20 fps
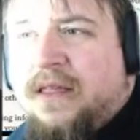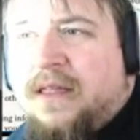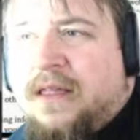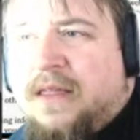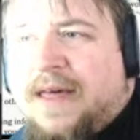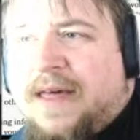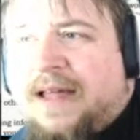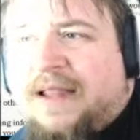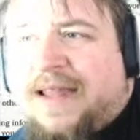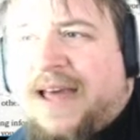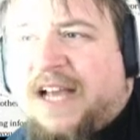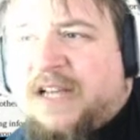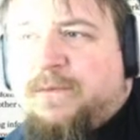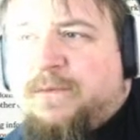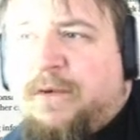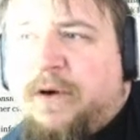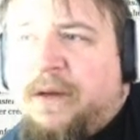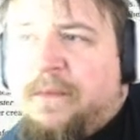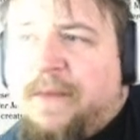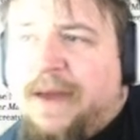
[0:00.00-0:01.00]
that last
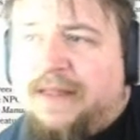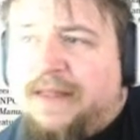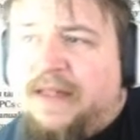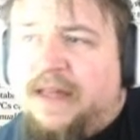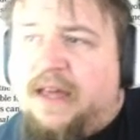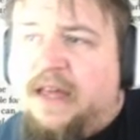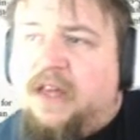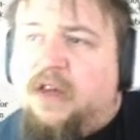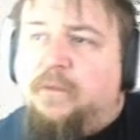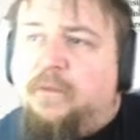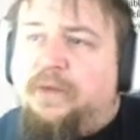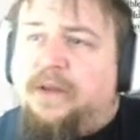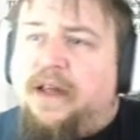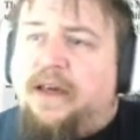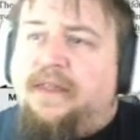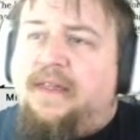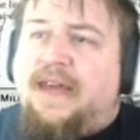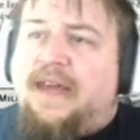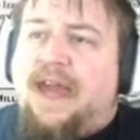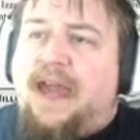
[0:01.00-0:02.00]
point mainly, you play
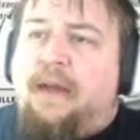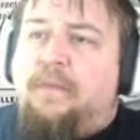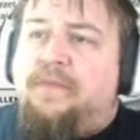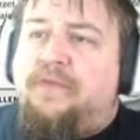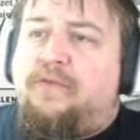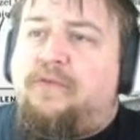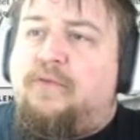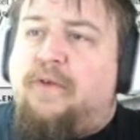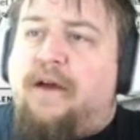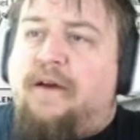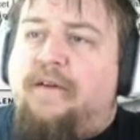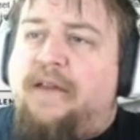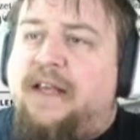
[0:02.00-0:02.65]
the game throughout